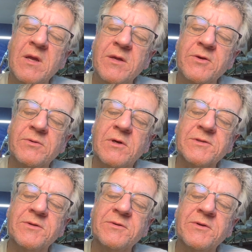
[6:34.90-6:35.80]
You'll
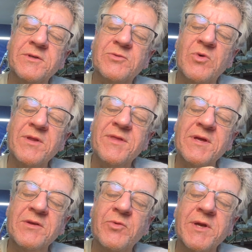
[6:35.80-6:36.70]
also notice one thing
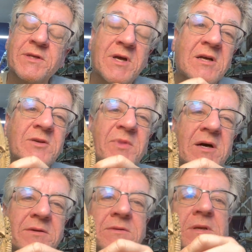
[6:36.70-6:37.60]
that we had talked
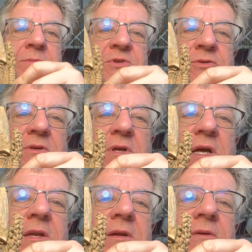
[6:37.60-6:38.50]
about, and I'm sure a lot
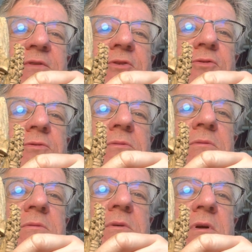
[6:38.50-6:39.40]
of you
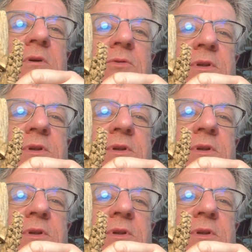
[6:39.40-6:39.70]
are going